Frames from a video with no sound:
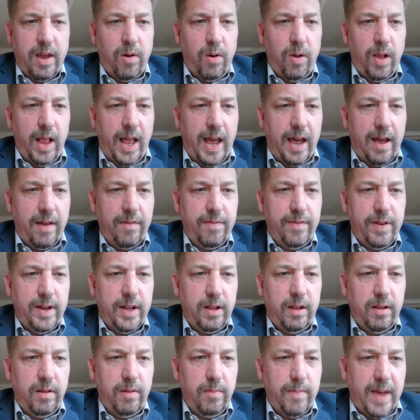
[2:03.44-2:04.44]
they all have
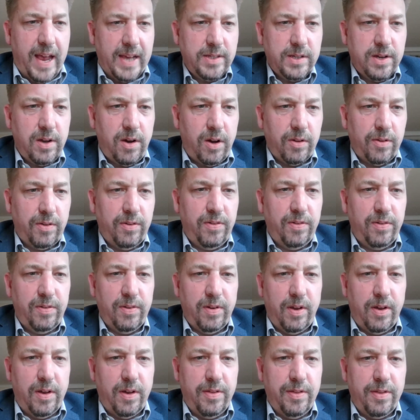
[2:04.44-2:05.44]
little
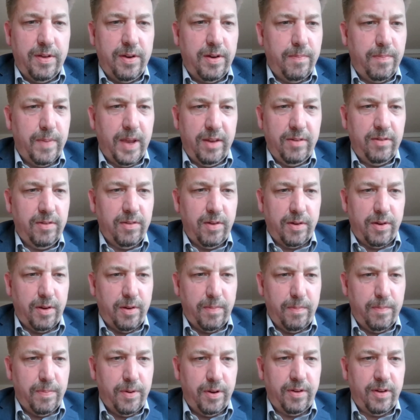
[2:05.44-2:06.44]
mascots that are based on
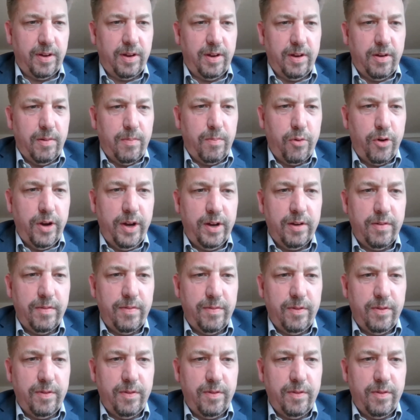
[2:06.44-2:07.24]
a particular breed